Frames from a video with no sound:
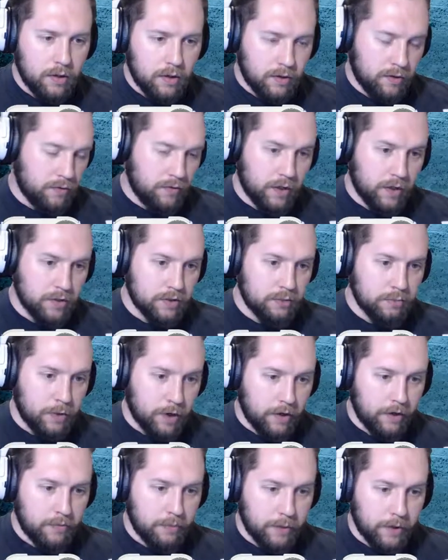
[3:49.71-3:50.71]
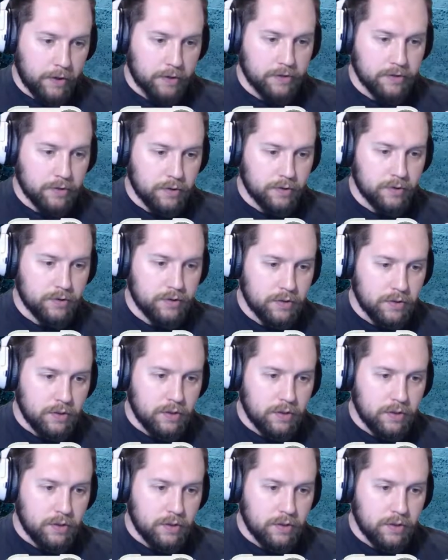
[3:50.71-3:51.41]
as far as in my experience goes.